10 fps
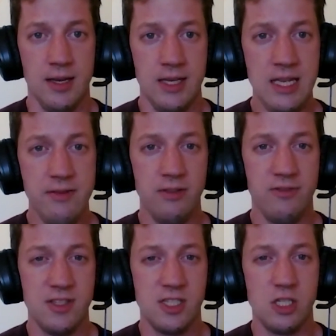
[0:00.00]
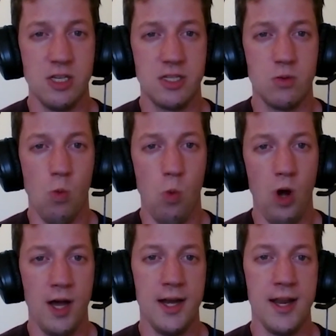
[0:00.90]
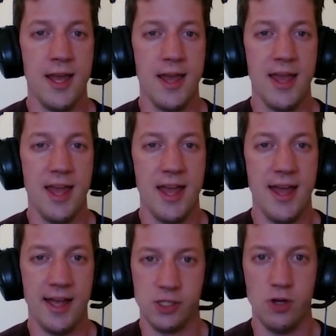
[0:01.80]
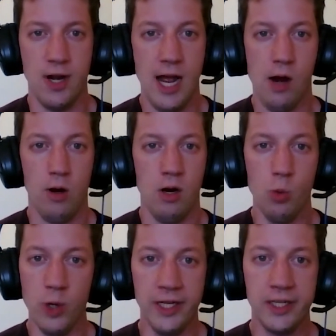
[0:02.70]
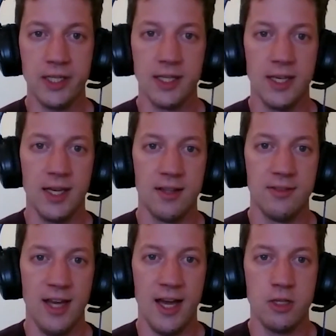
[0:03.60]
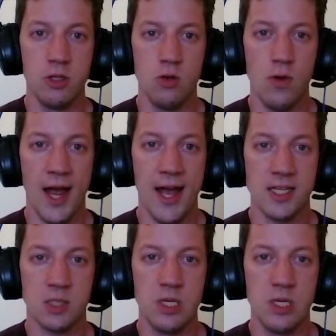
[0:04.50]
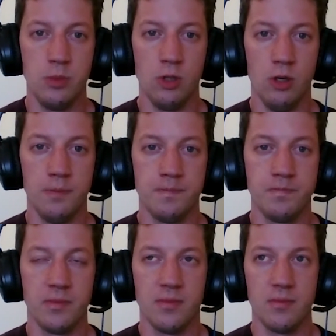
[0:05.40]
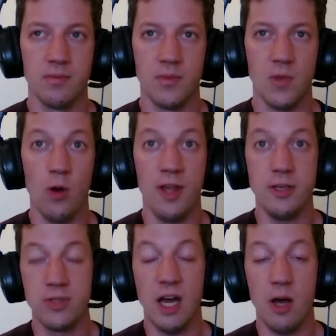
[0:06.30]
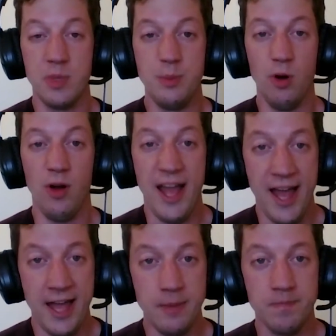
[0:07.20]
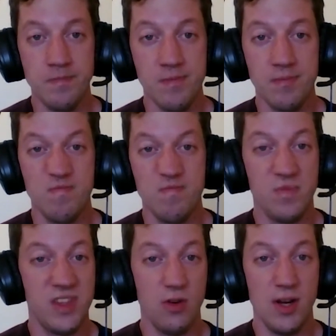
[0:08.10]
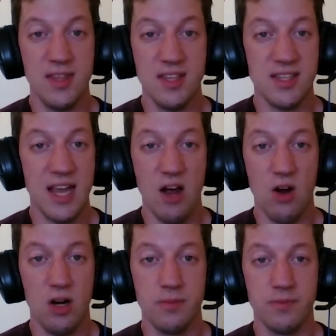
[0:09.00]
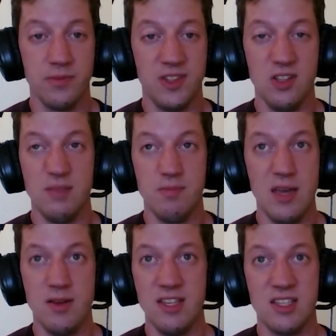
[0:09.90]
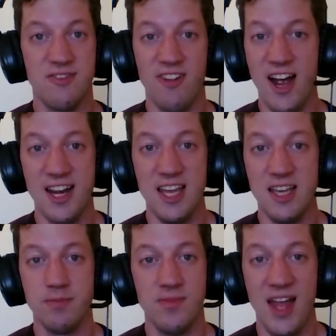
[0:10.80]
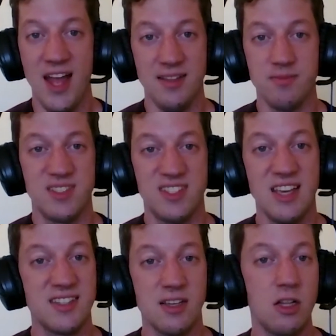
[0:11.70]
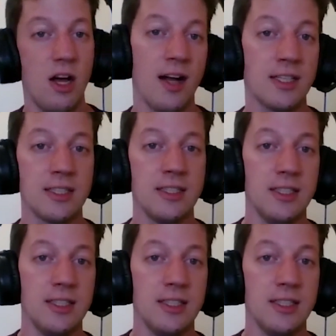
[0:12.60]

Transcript: Even if it's just one extra hour a week that you ask people or that you tell people, hey, during this hour, during maybe this Friday at 6 o'clock,